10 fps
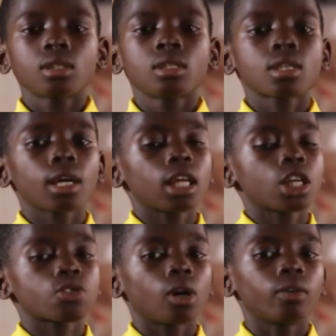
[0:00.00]
They
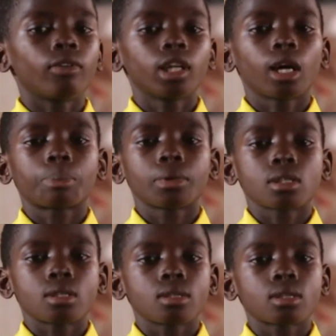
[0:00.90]
decided to have an
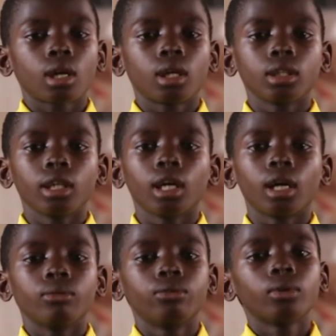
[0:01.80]
apprentice and they
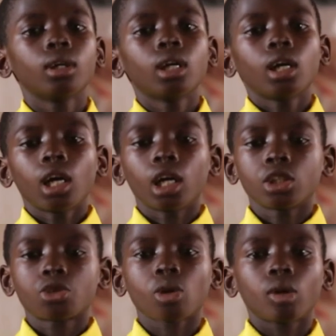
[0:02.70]
have.
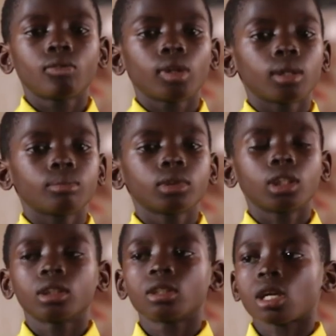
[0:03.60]
And two of them, they